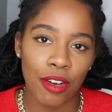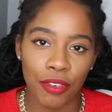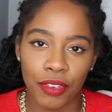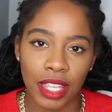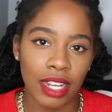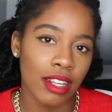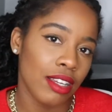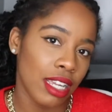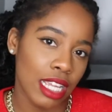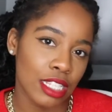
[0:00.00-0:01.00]
outfit
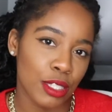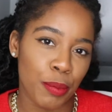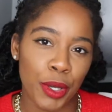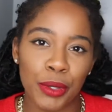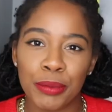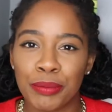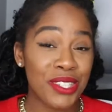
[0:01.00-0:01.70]
inspo.